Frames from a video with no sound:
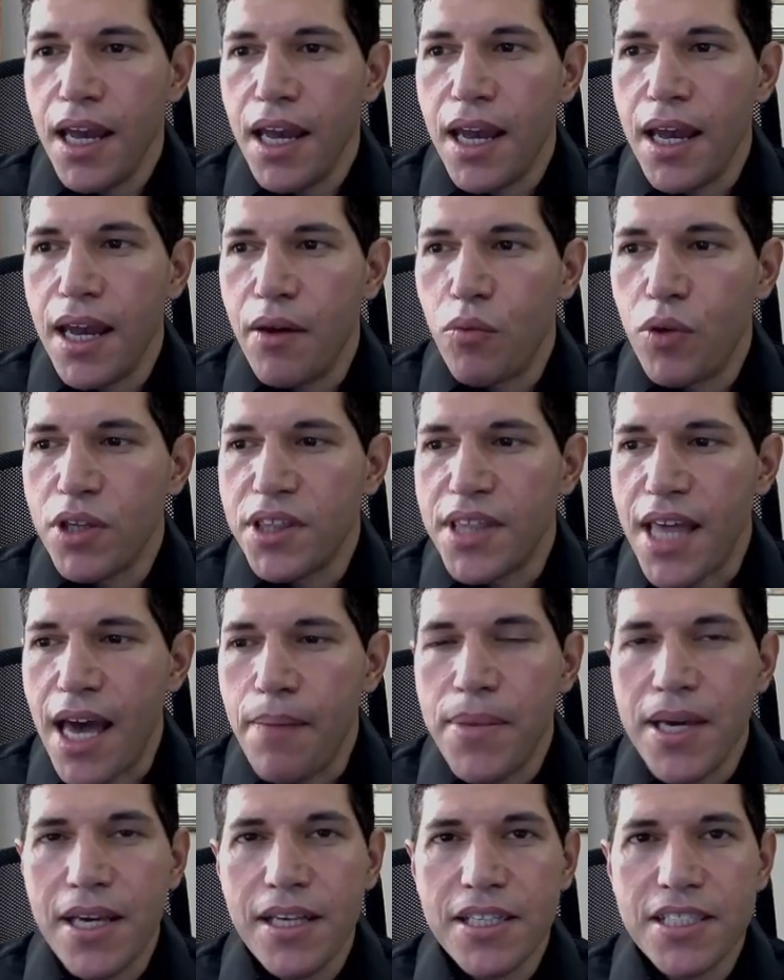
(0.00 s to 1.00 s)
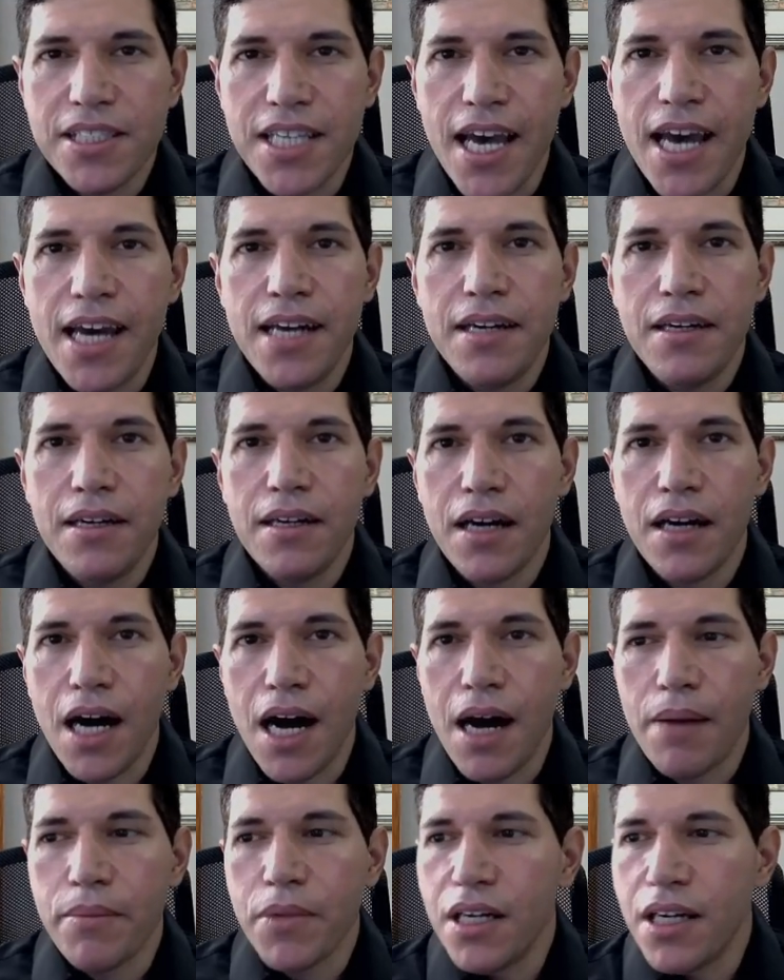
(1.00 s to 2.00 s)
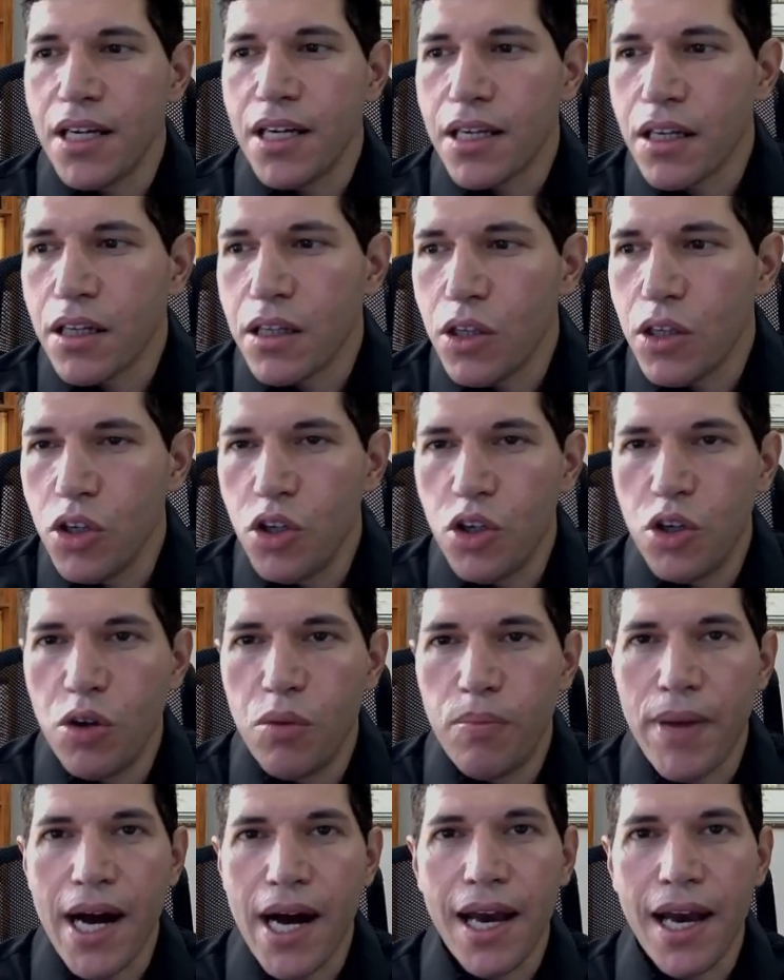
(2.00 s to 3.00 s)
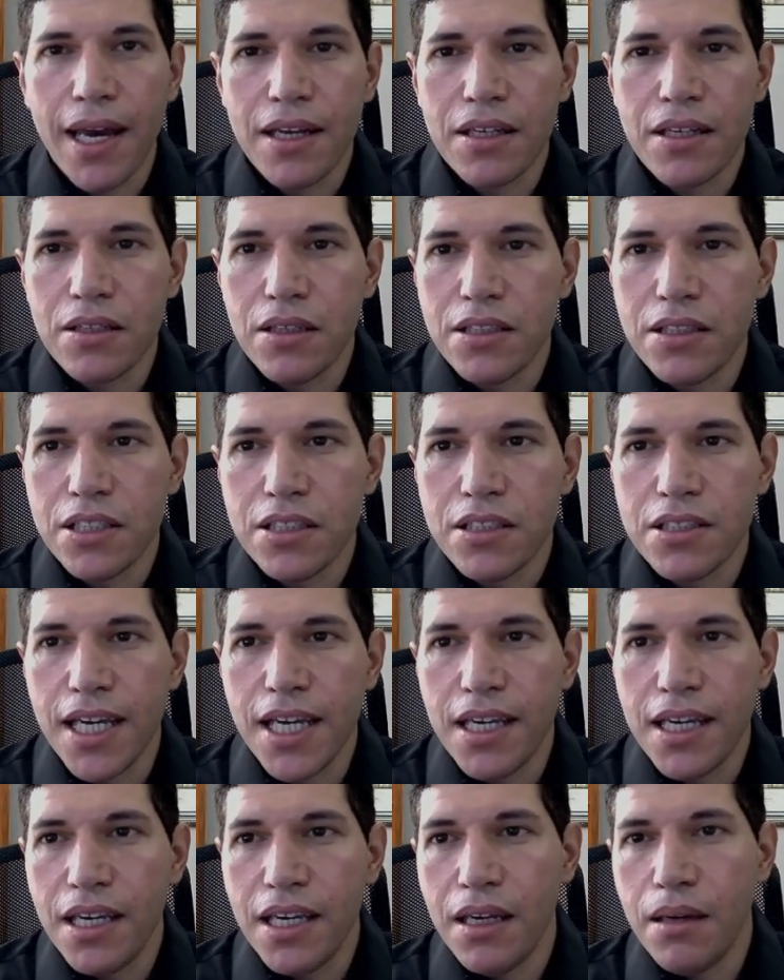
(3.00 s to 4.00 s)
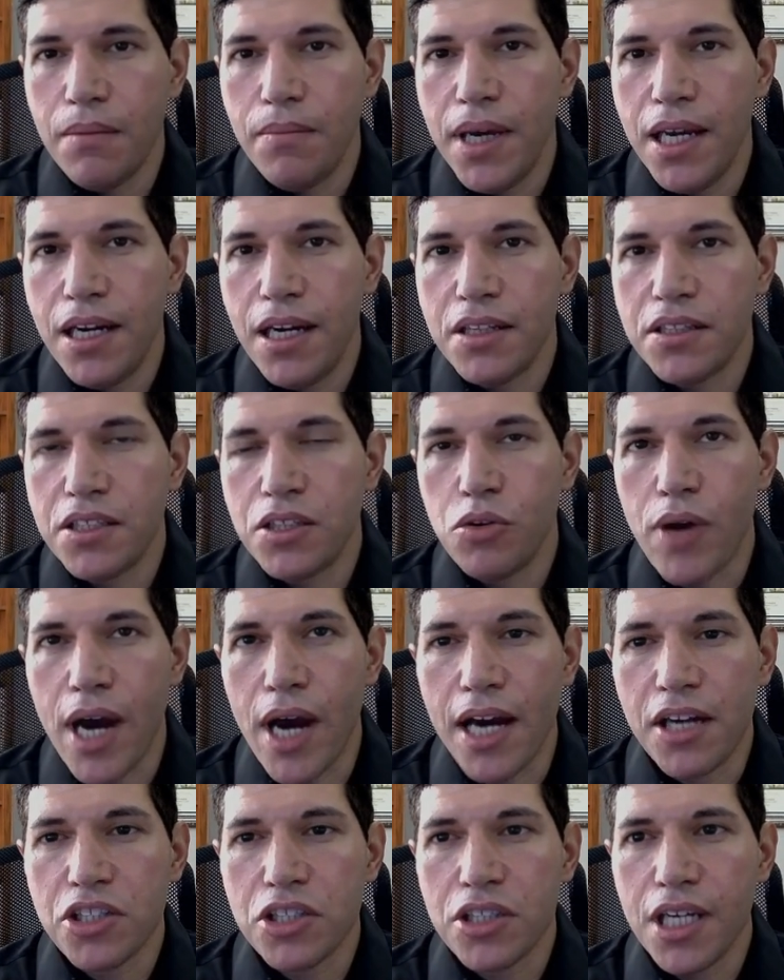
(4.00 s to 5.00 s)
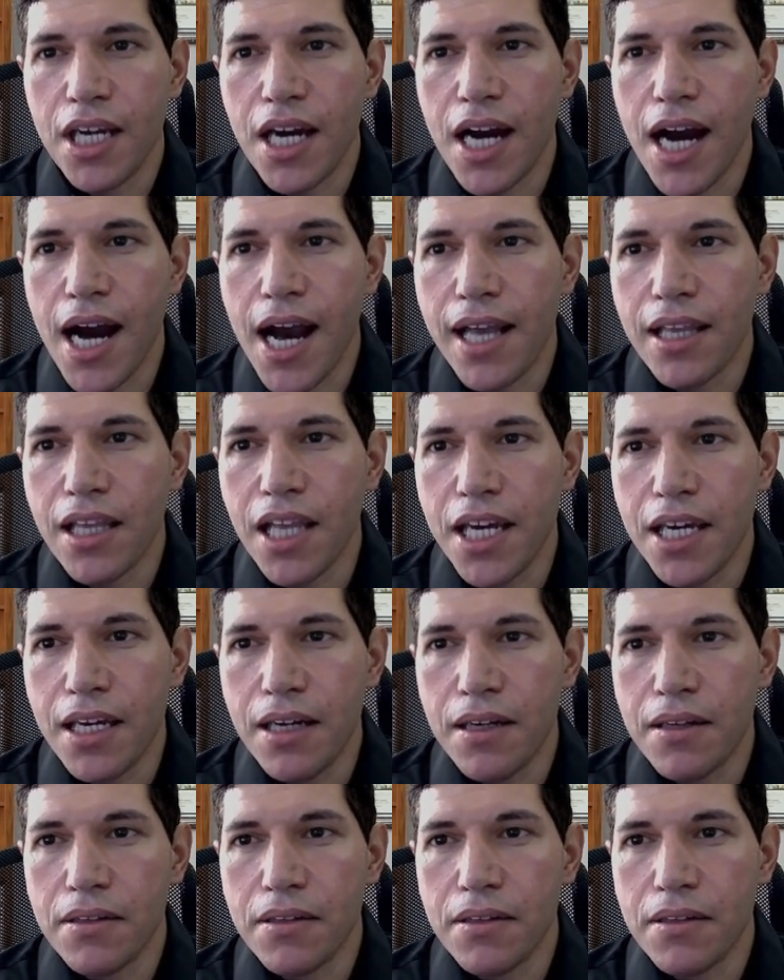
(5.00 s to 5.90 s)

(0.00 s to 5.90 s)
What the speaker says: And with that being said, I'm going to conclude by just taking a minute to actually highlight